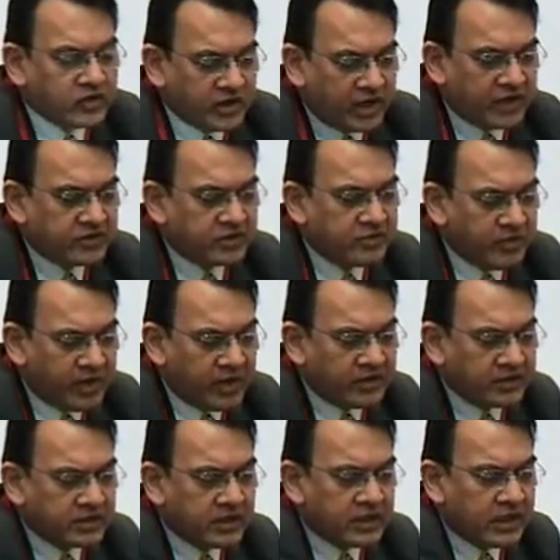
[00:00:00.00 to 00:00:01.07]
the charge
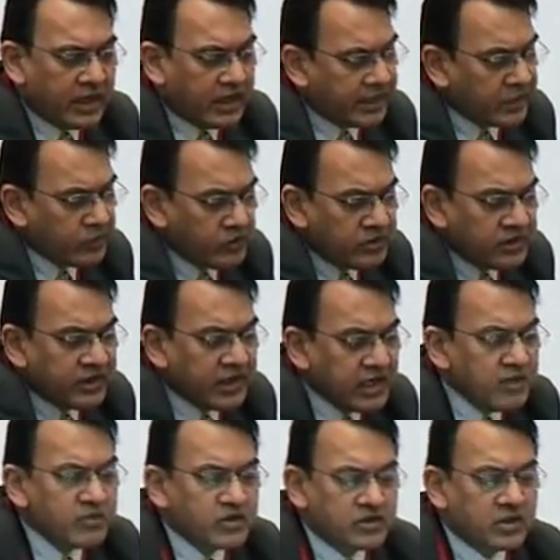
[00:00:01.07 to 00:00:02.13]
remains. And I don't think
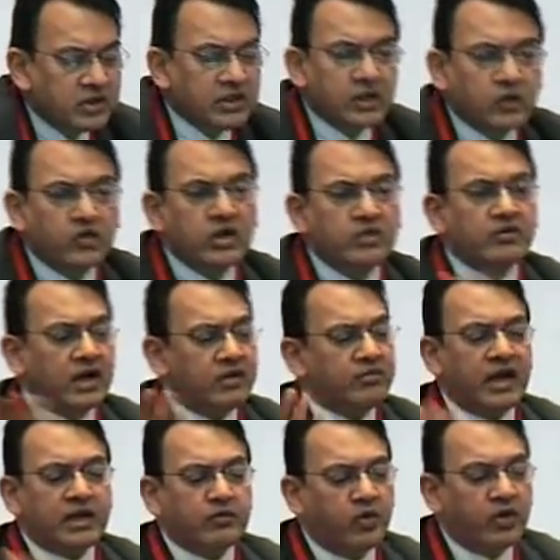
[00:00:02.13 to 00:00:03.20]
any machine, including my
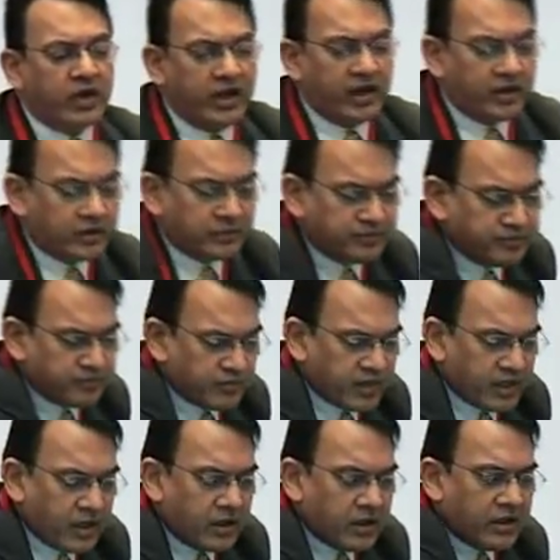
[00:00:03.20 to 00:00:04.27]
MacBook Air,
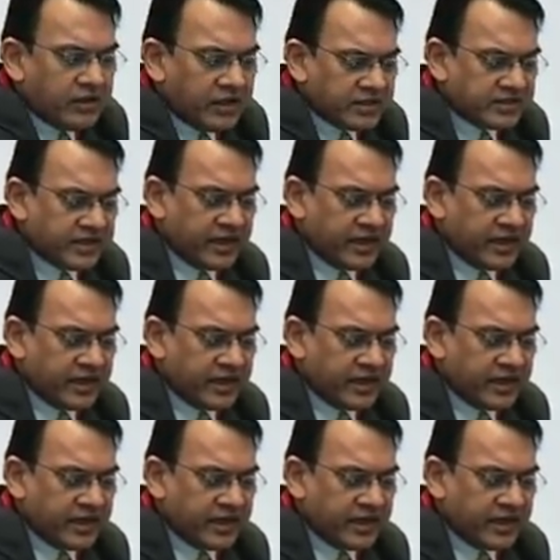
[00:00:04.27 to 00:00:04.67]
does